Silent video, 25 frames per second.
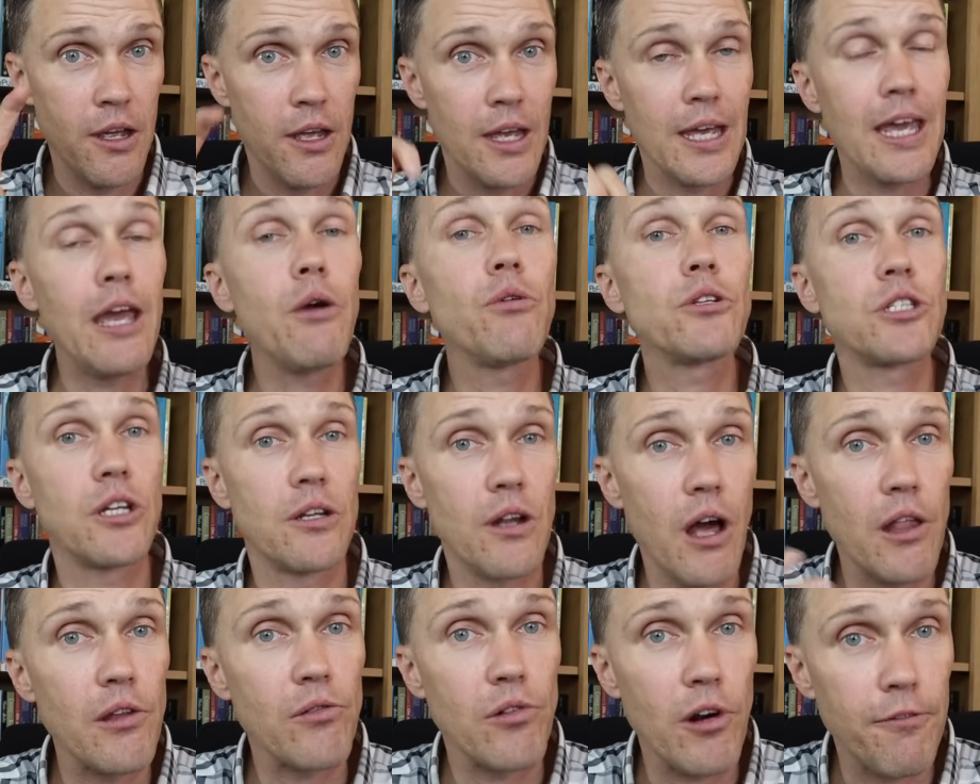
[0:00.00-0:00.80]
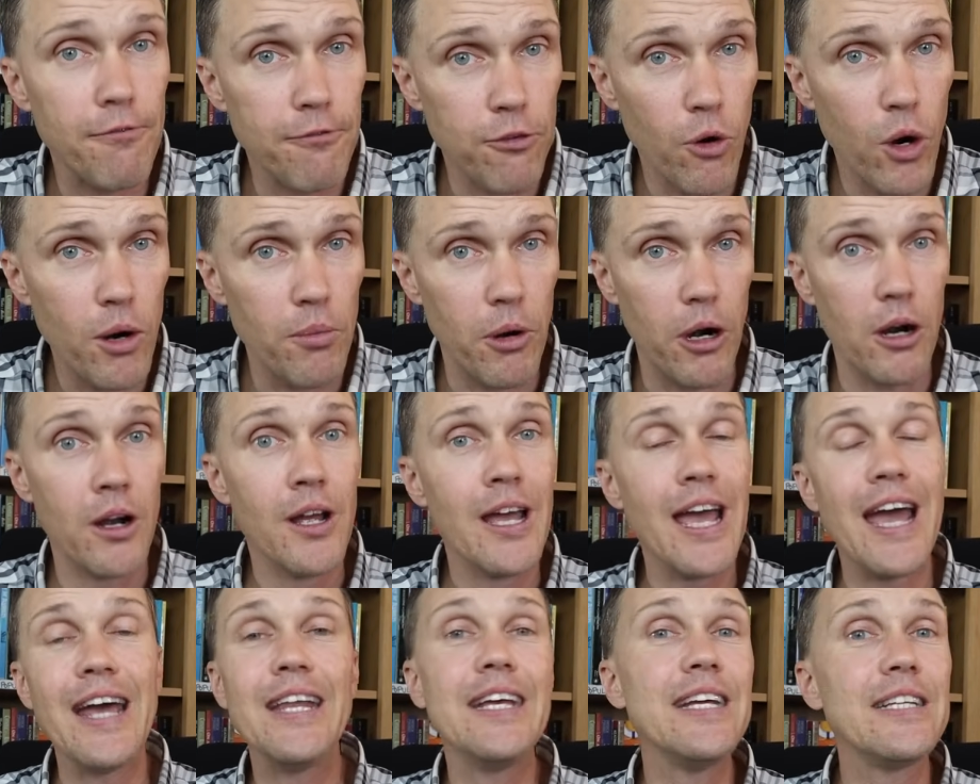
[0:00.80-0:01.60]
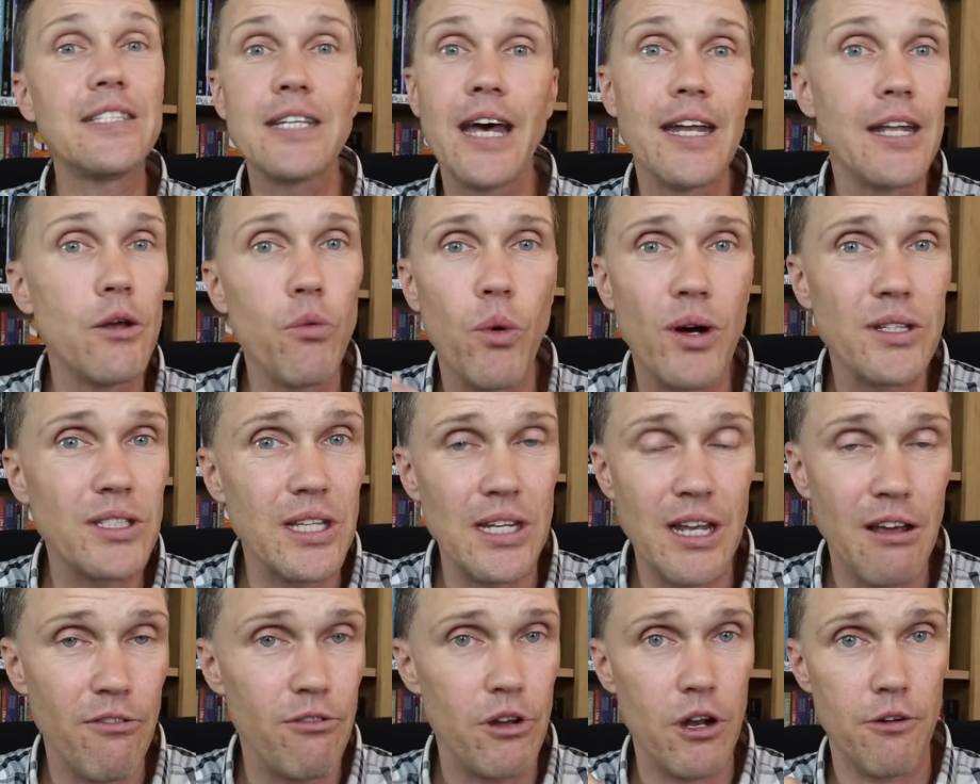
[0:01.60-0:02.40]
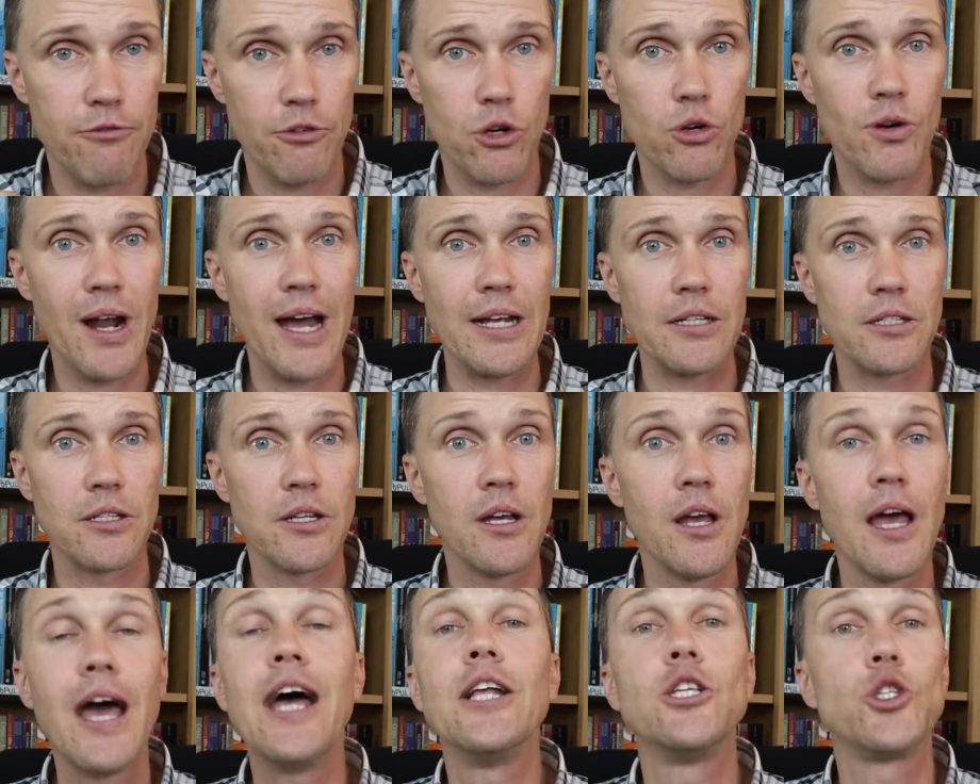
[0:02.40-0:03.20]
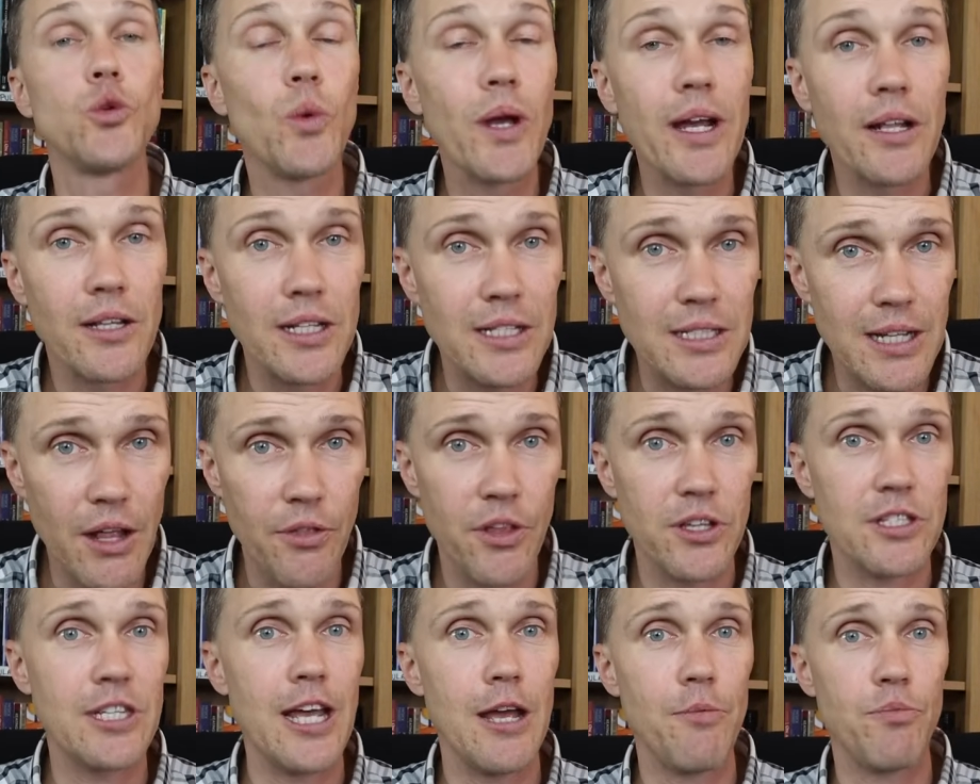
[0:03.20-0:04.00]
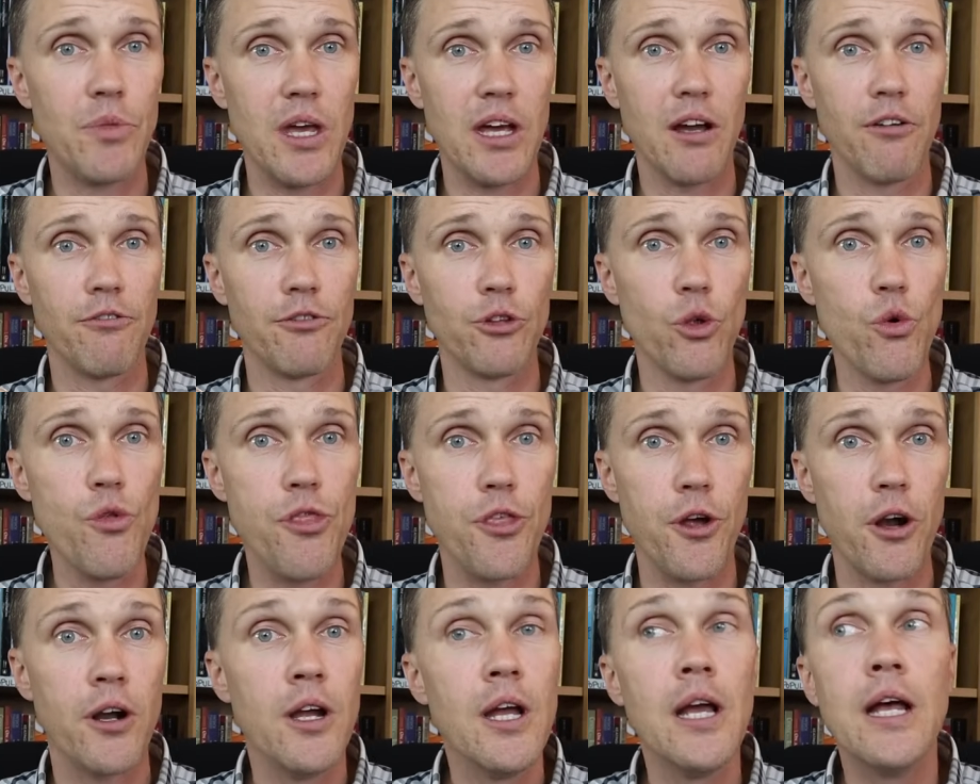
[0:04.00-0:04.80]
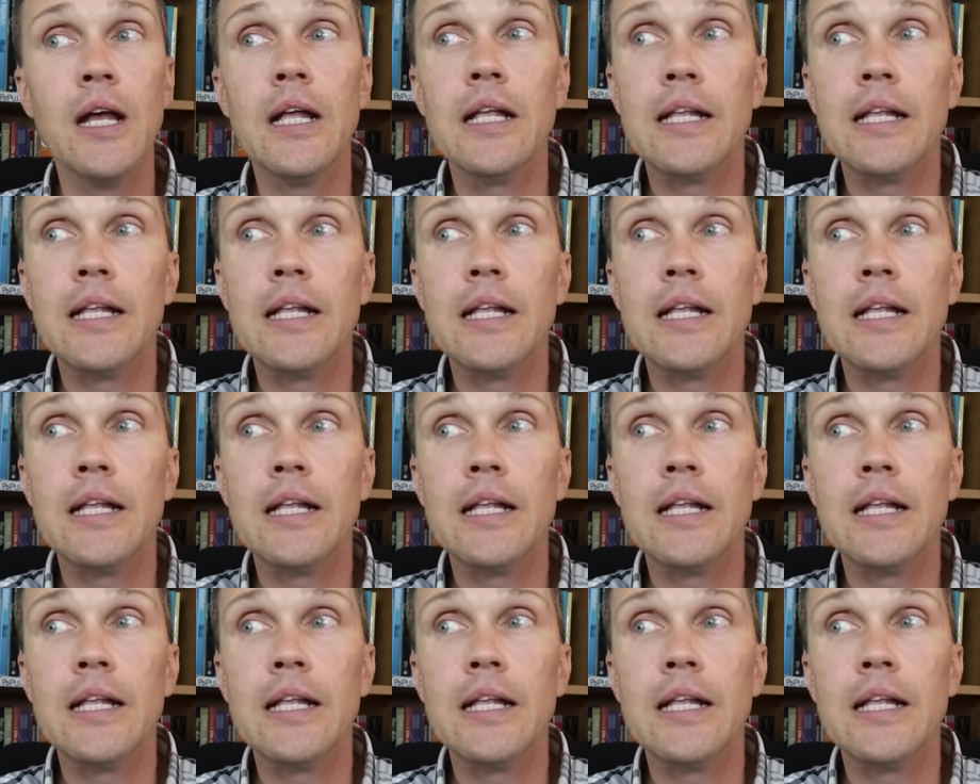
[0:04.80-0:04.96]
He was another reformer, and he said he wasn't even of Christ. And Zwingli said the same thing of Luther.